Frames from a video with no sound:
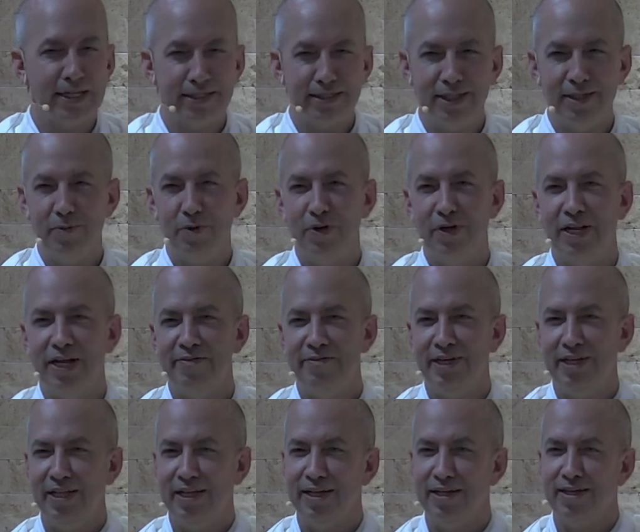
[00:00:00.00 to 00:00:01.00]
Today we
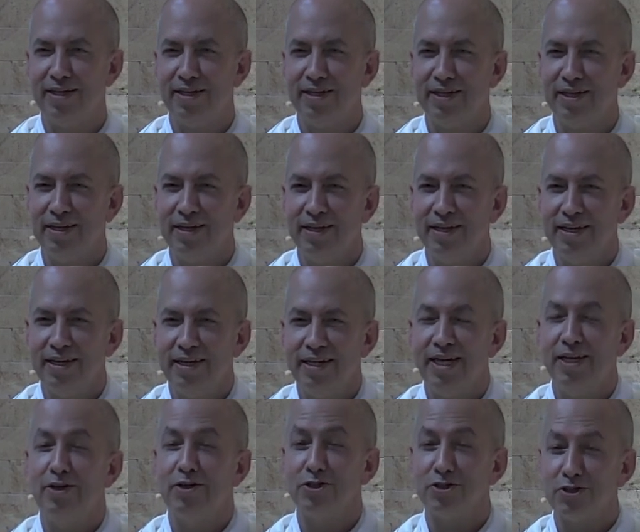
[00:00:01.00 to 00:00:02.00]
have the greatest gift in
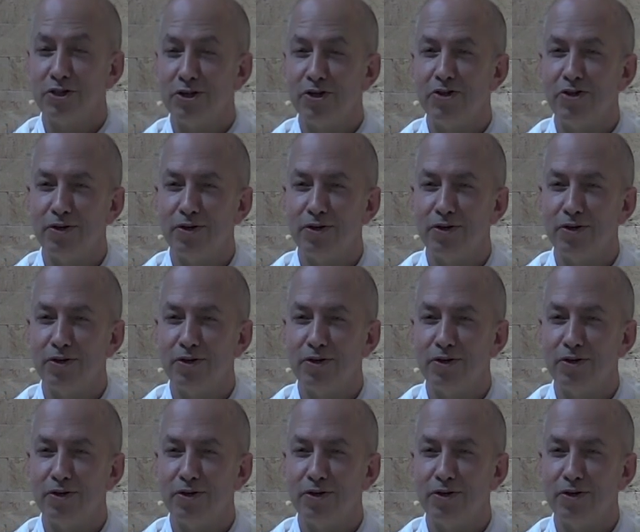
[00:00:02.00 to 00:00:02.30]
life,